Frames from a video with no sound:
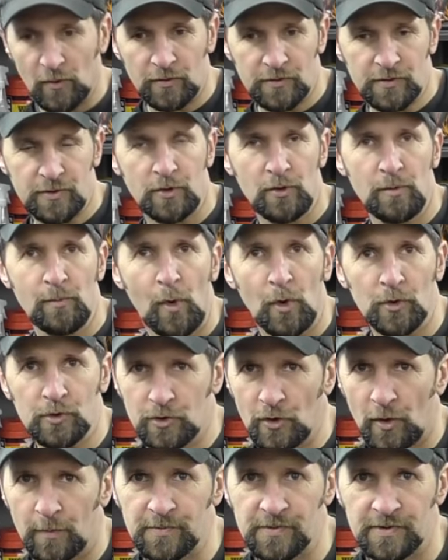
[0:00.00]
got two more
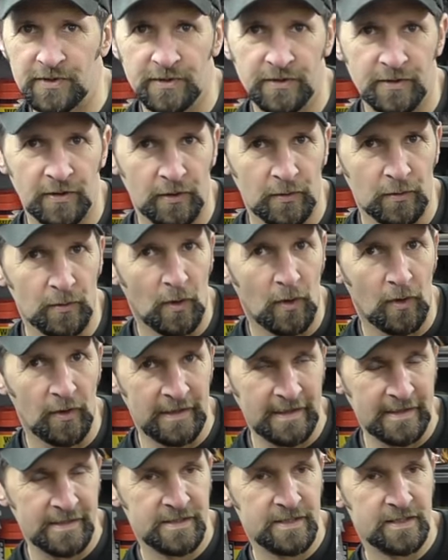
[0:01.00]
jobs to do
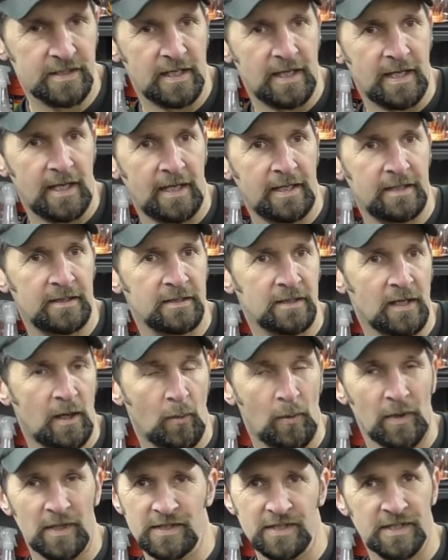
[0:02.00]
on it and I
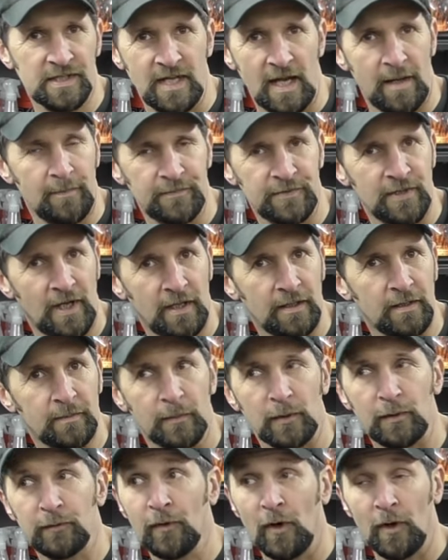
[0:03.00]
want to just get them done
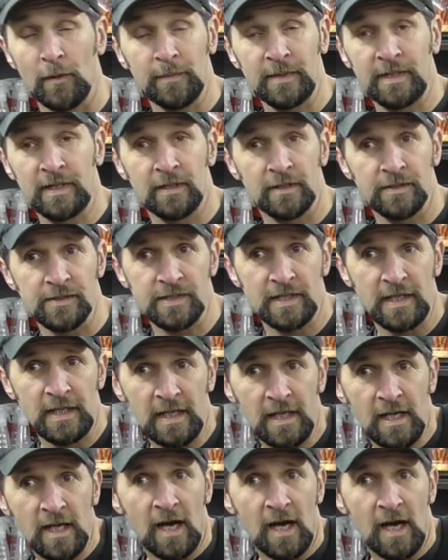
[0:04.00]
and move on because